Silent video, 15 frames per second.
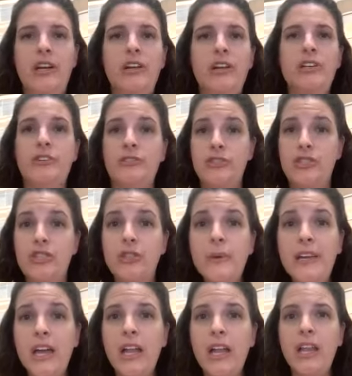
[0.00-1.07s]
you're
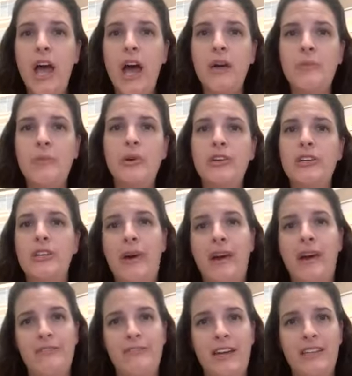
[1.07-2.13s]
doing a lot more. You
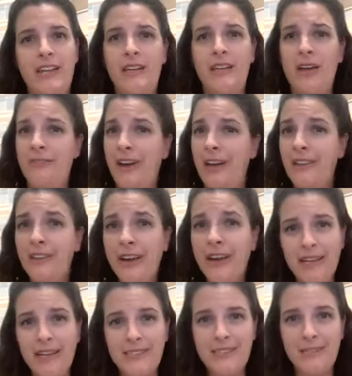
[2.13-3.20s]
might find that you have other
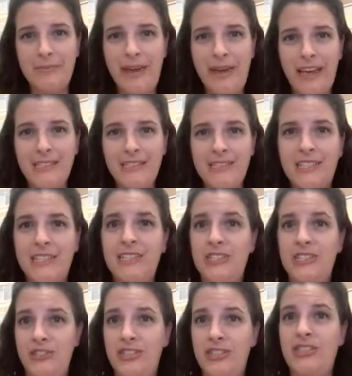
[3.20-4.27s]
aches and pains because
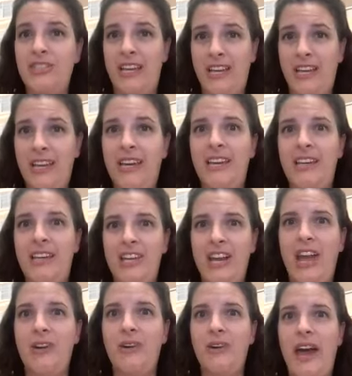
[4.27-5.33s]
you're just,
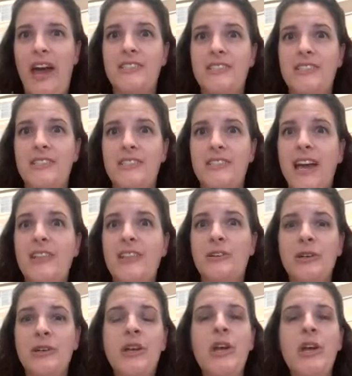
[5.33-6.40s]
activating other
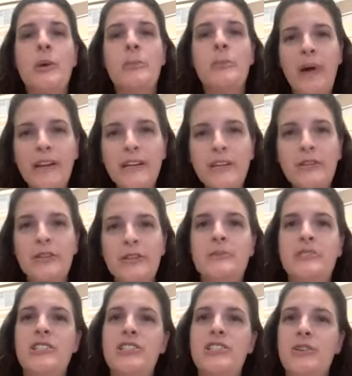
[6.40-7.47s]
body
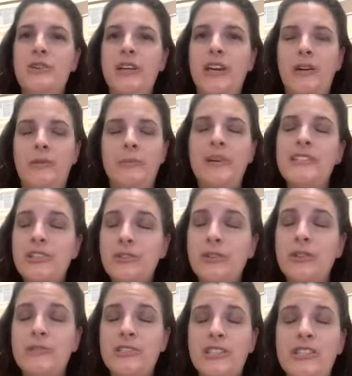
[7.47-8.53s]
groups and muscle
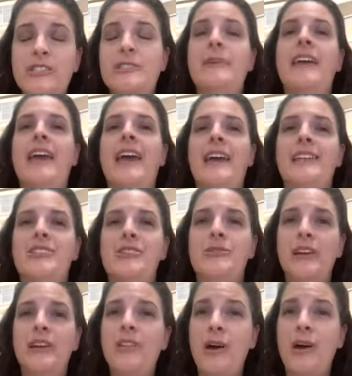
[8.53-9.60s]
groups, and
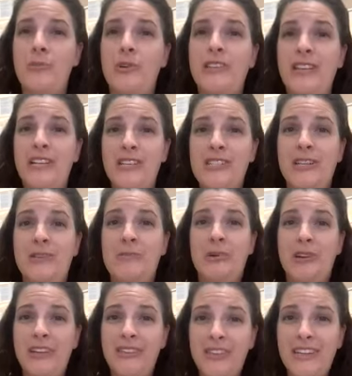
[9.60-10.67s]
doing a lot more than you did
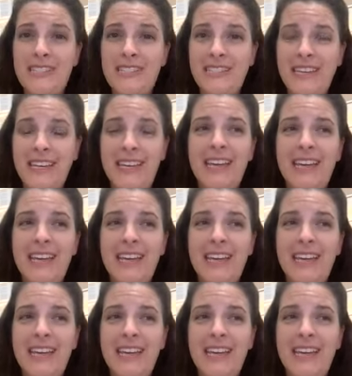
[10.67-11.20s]
previously.